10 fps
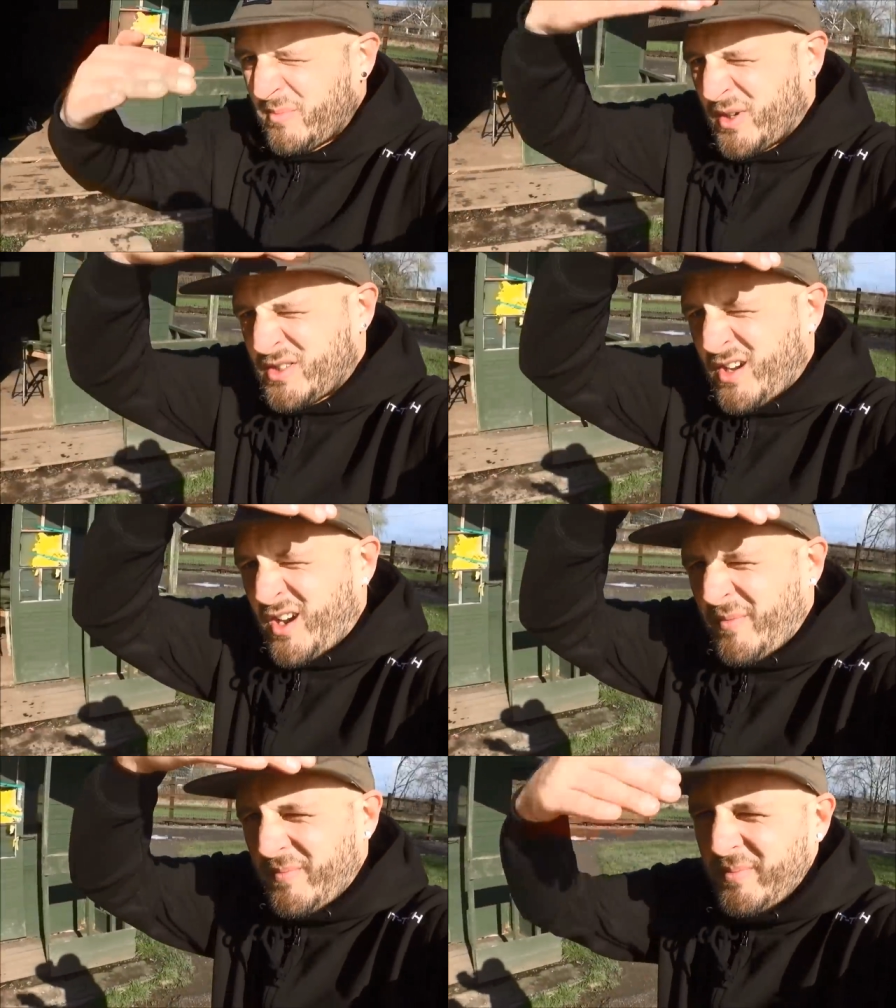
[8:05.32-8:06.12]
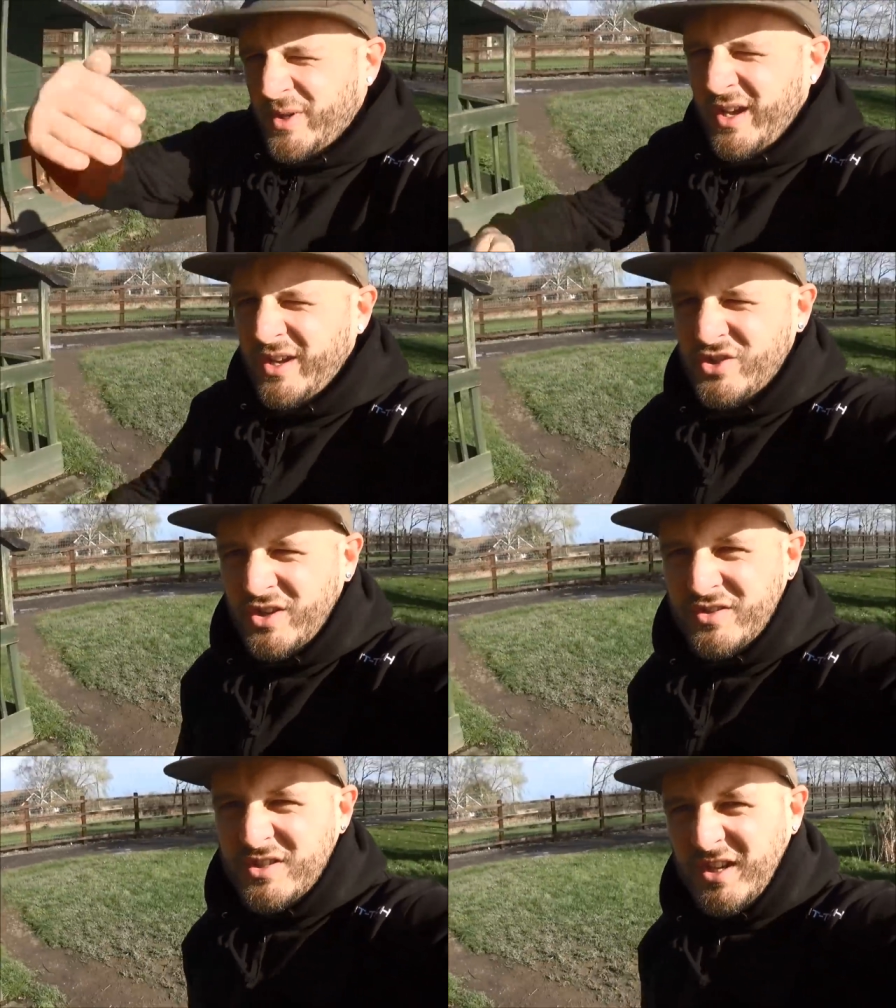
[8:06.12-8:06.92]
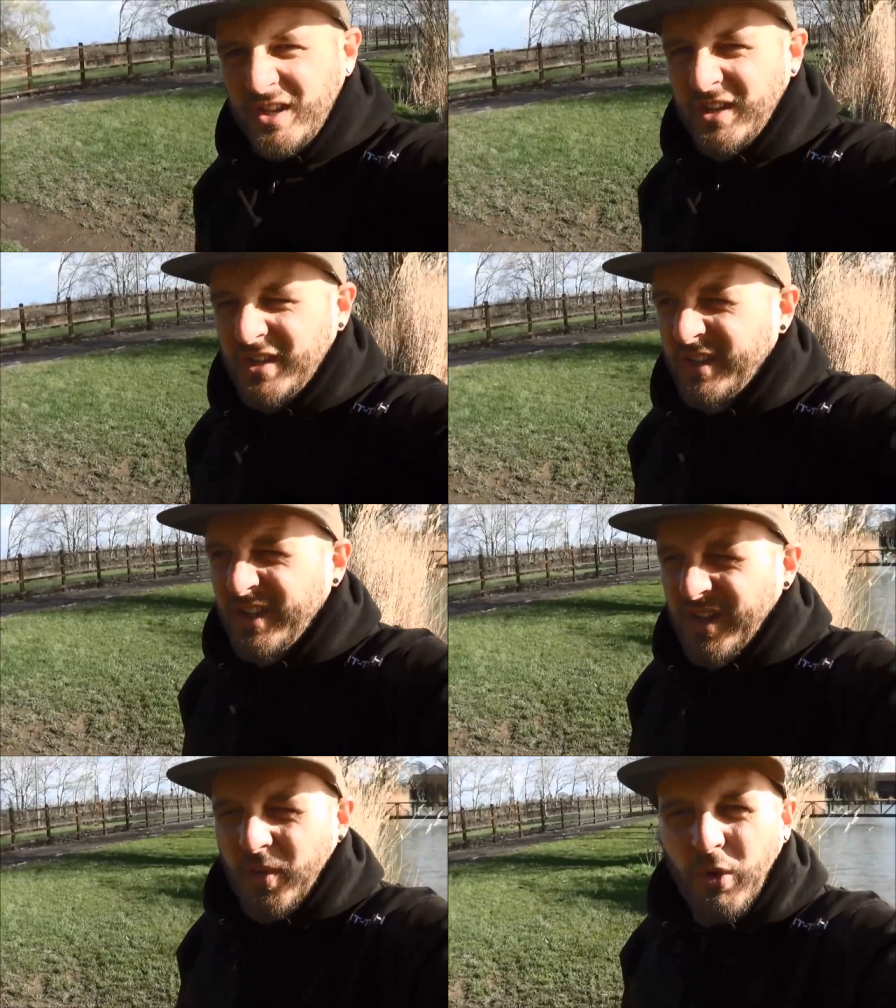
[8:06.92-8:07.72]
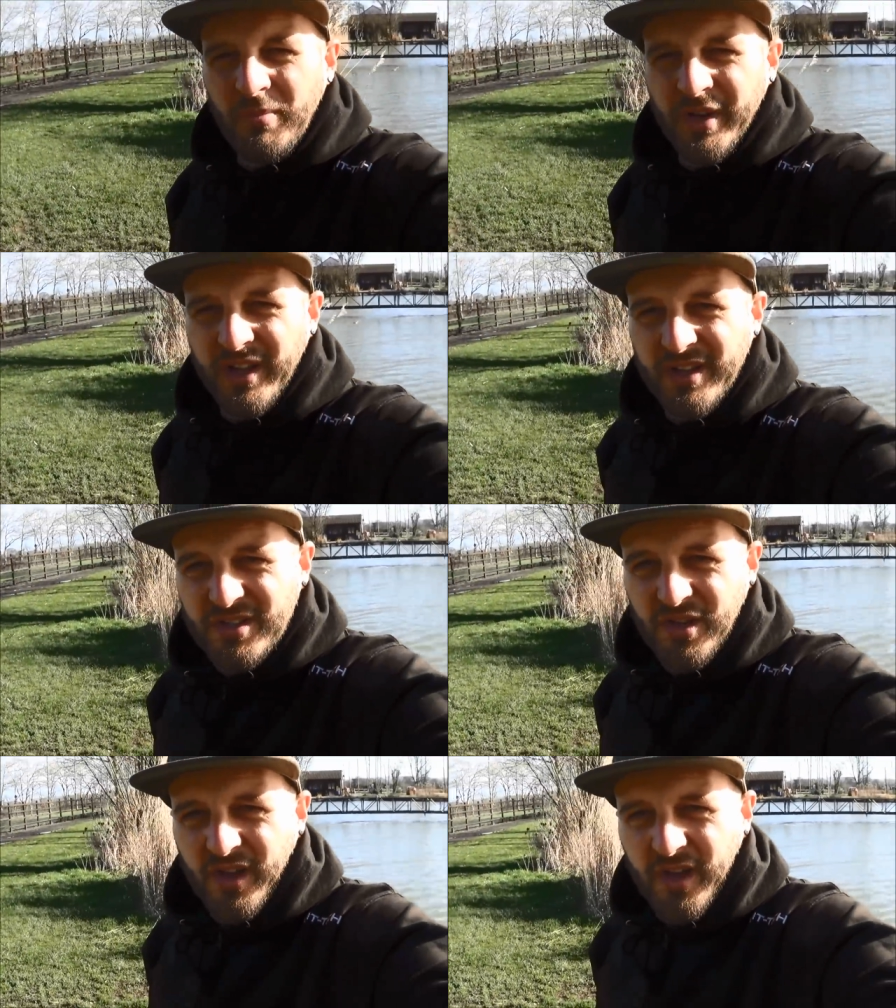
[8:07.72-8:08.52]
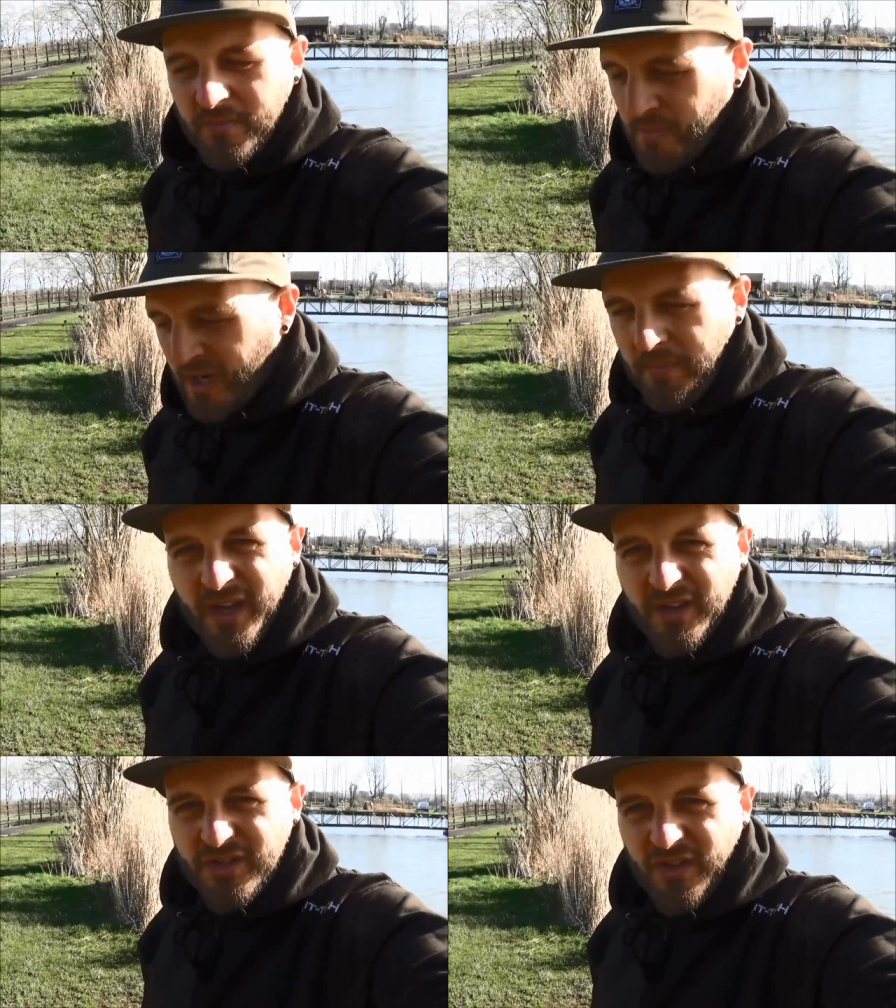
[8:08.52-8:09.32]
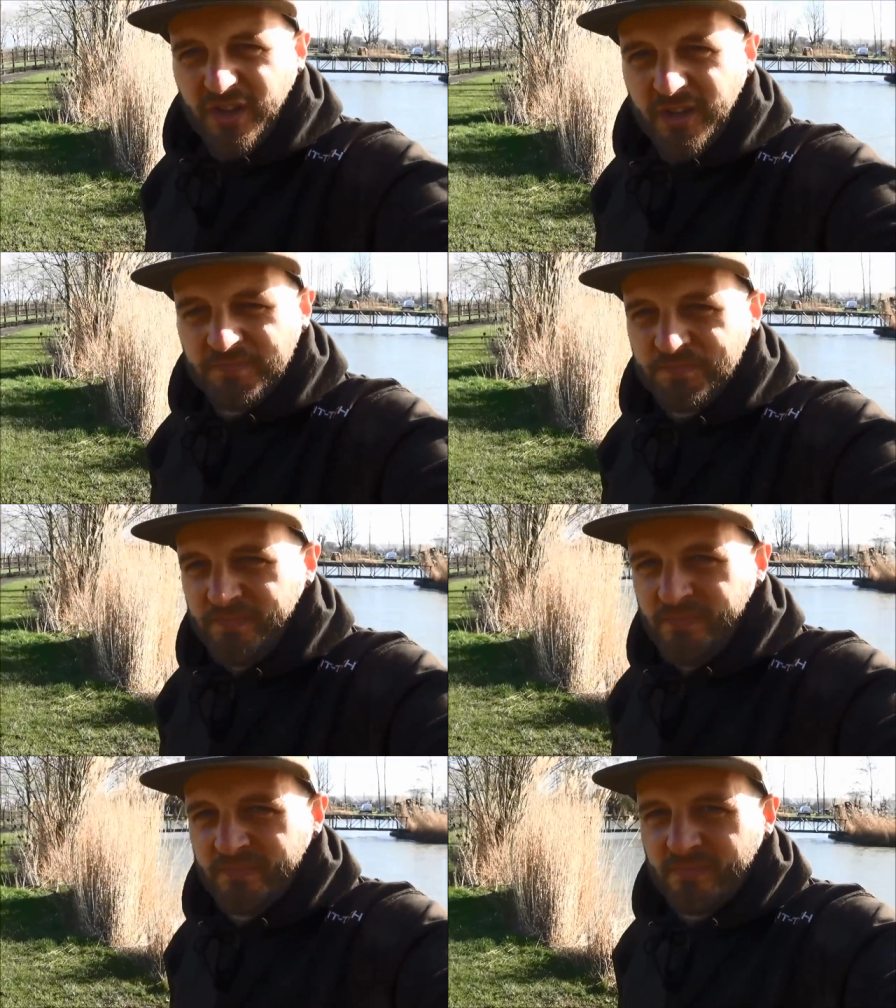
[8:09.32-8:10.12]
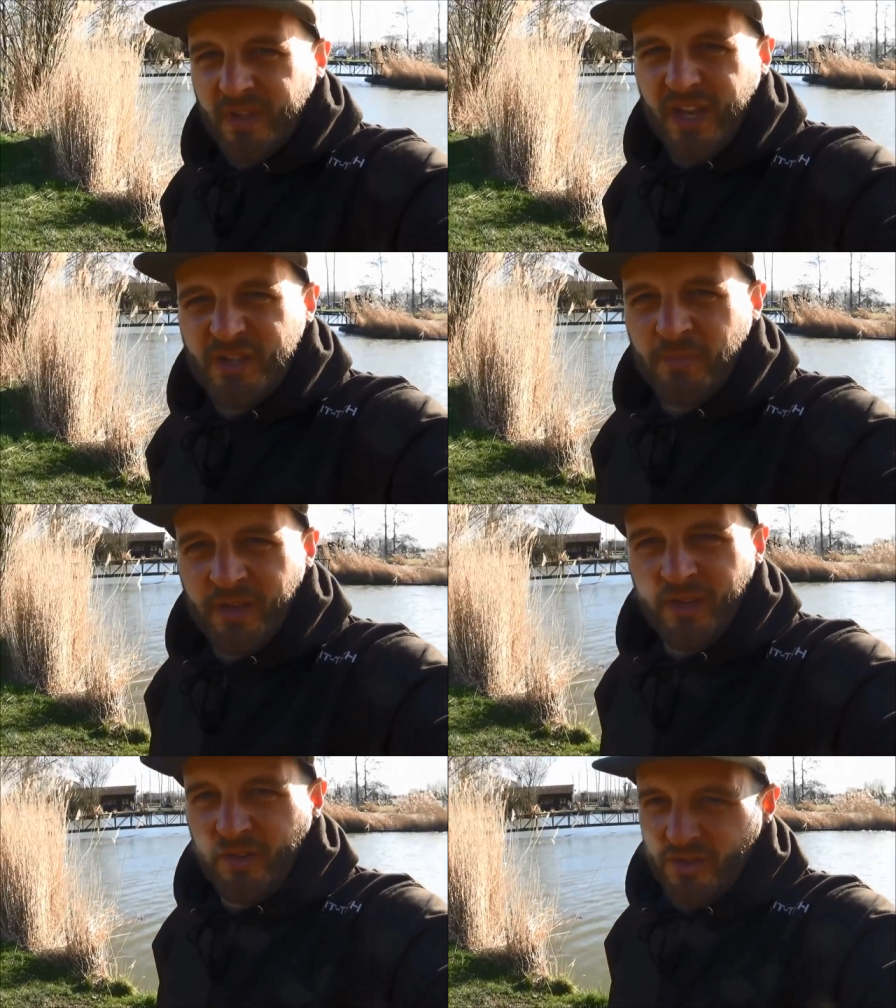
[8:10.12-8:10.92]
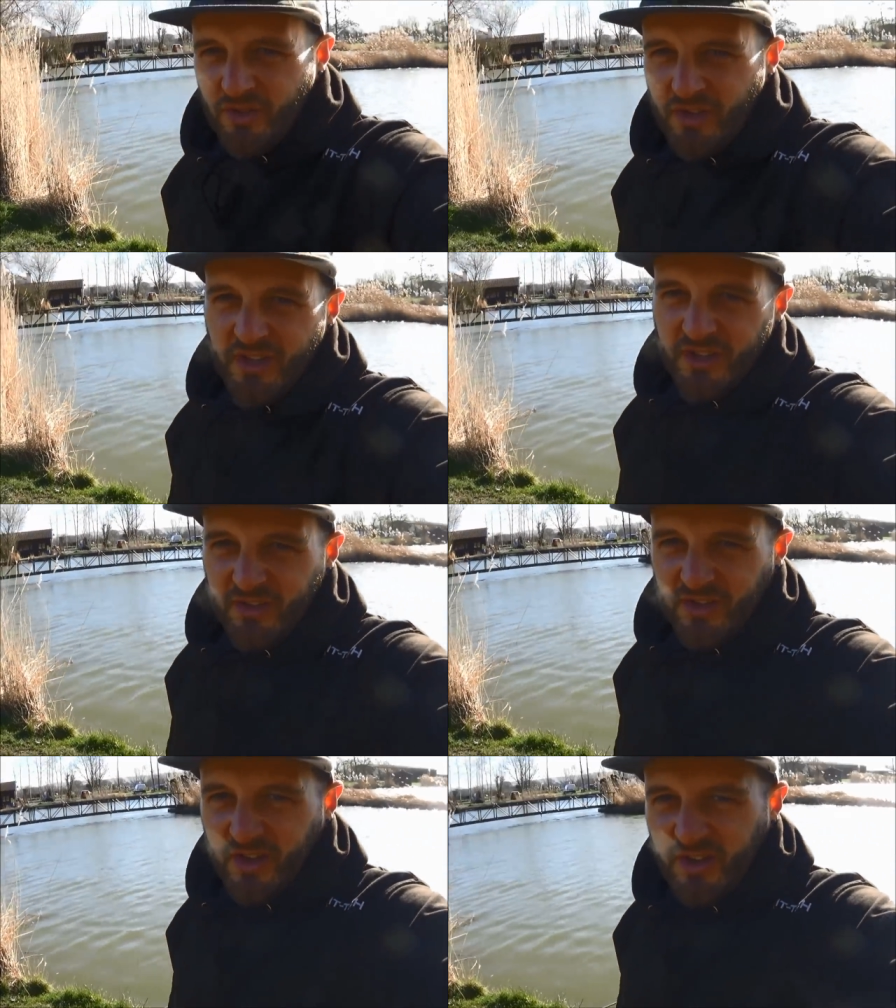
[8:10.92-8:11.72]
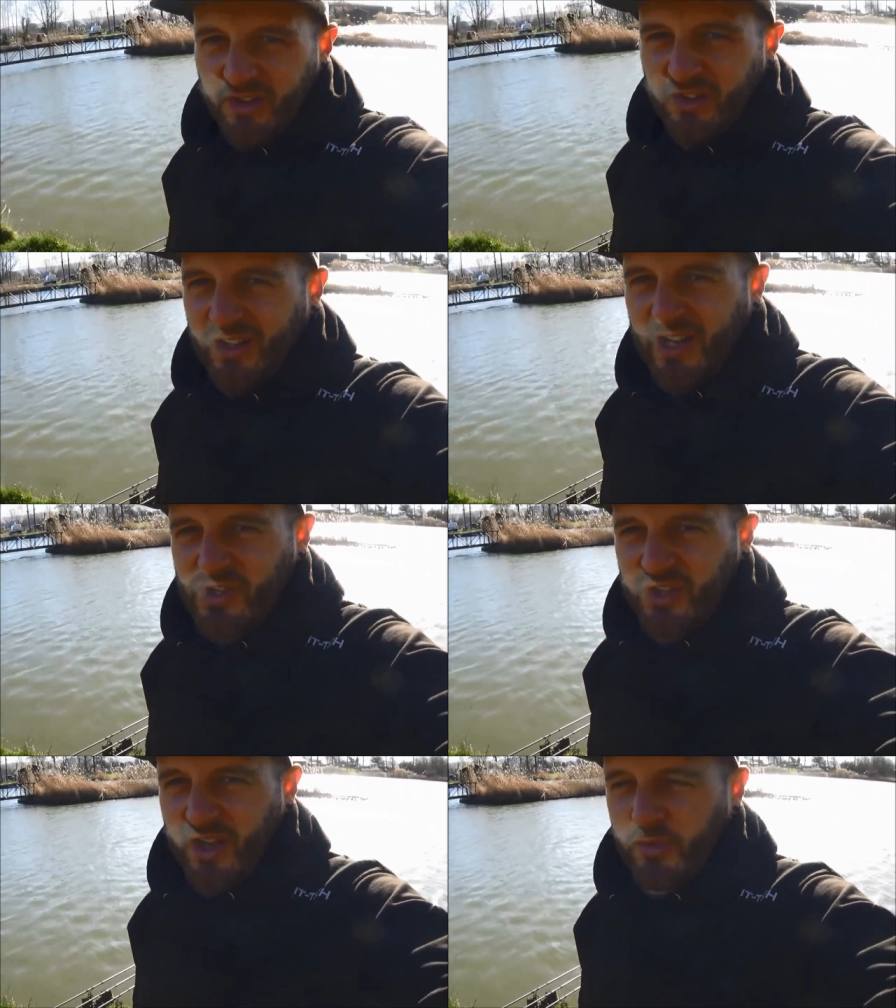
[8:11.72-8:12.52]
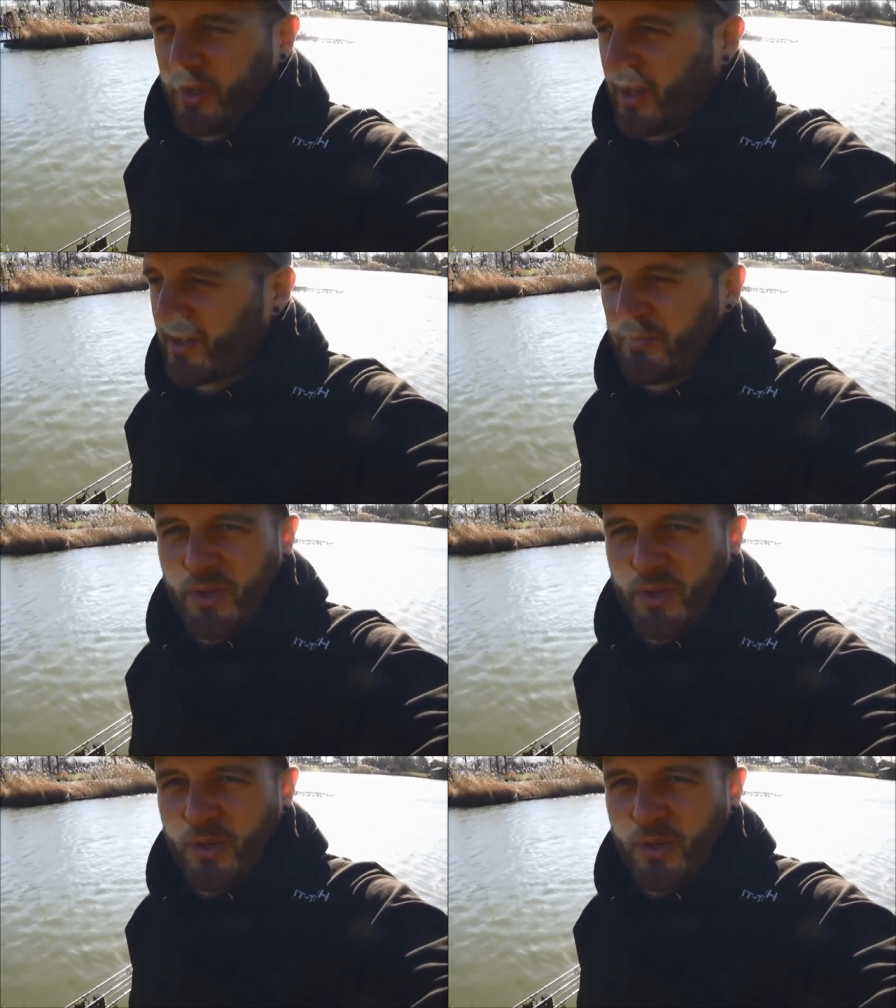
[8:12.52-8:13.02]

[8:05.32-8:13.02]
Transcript: But yeah, as you can see, 1 minute it's mega sunny, next minute it looks like it could lash it down again.